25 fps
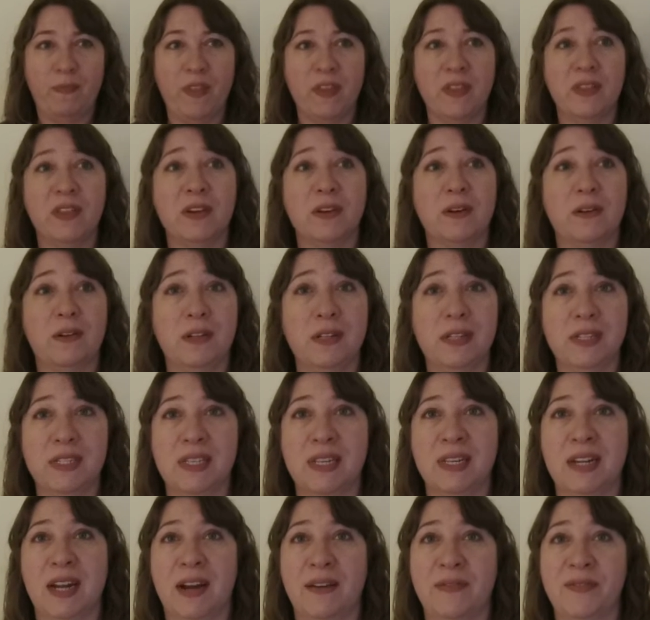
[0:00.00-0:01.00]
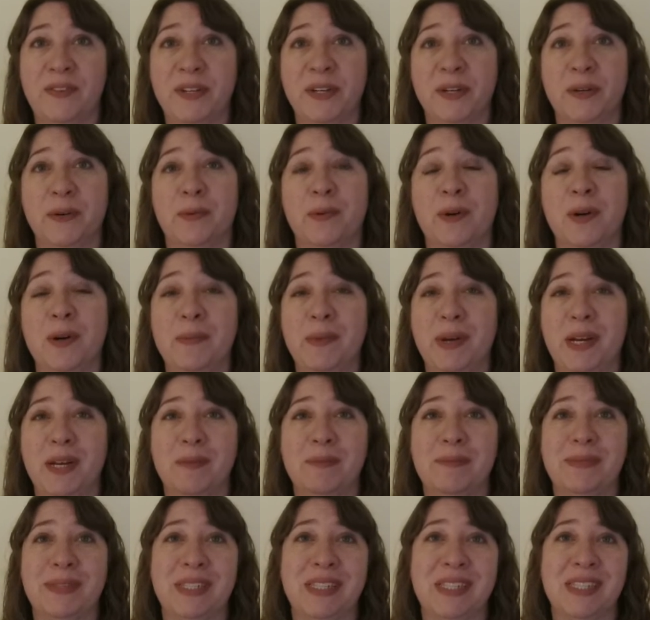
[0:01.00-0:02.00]
the goal is that after your
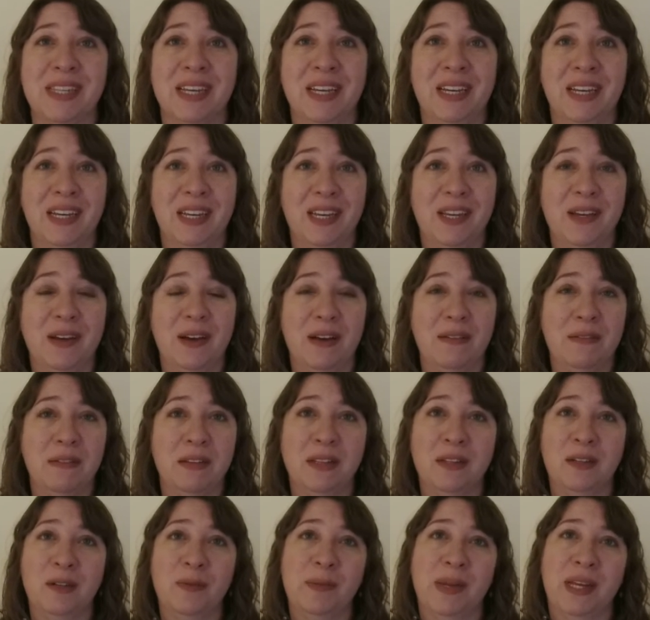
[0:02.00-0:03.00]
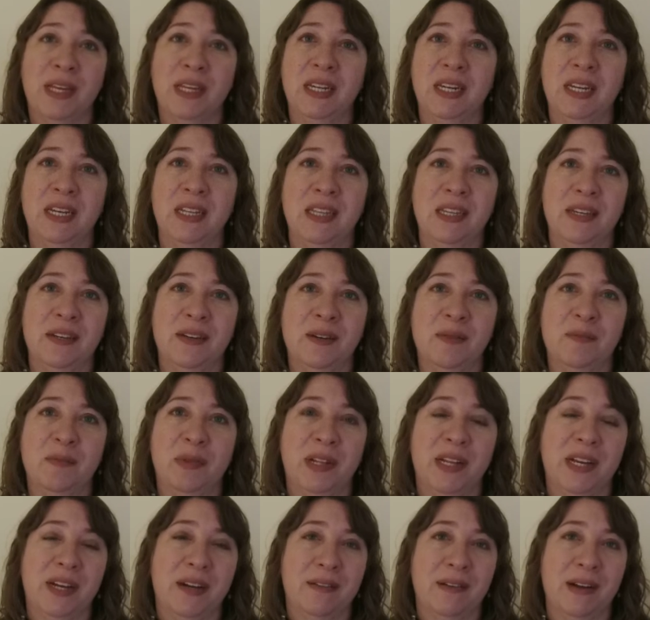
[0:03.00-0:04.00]
warm-ups, you have a little melody that you can
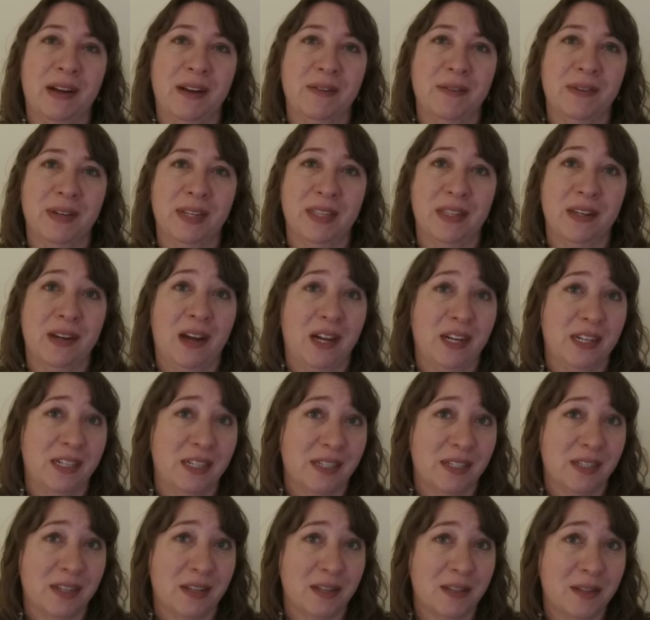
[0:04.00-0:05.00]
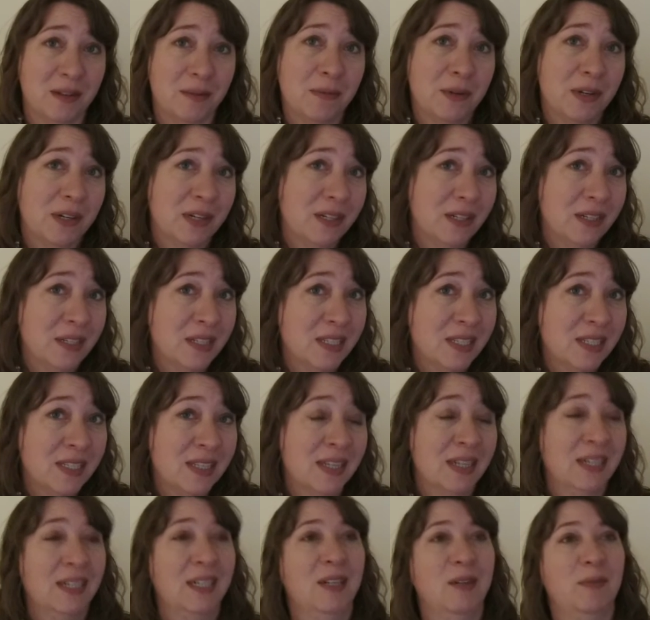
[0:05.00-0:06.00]
play around with, not just on the words,
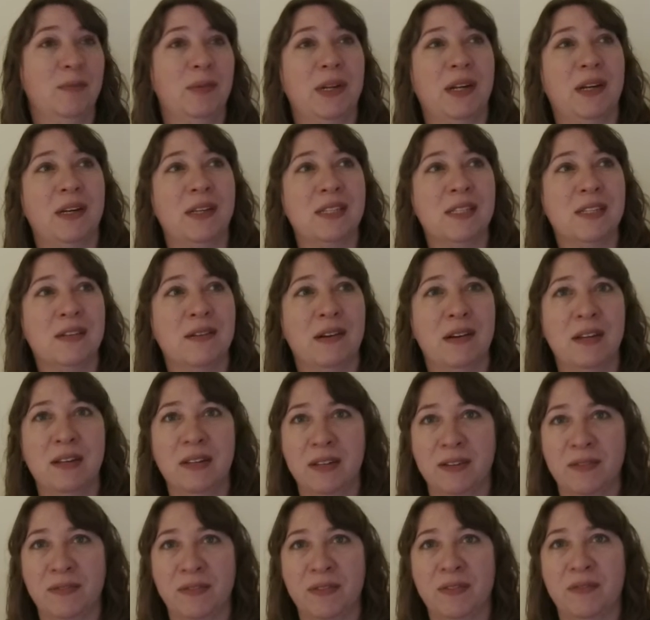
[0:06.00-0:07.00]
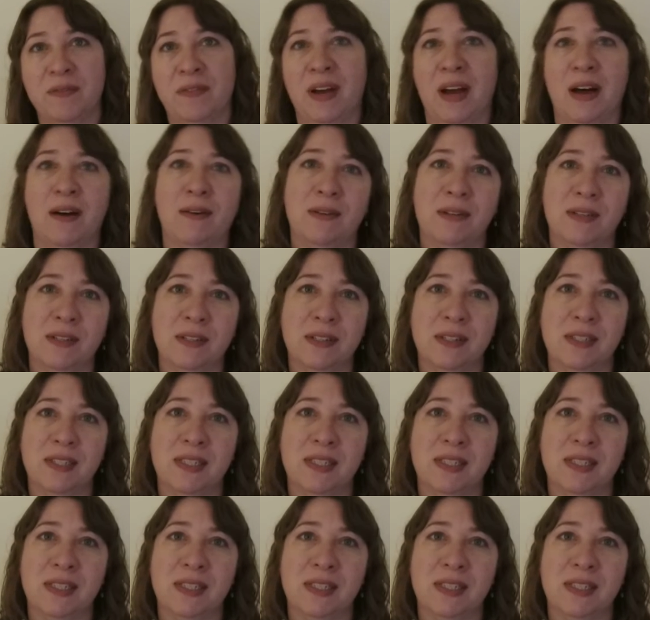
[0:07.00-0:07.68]
but also on different vowels.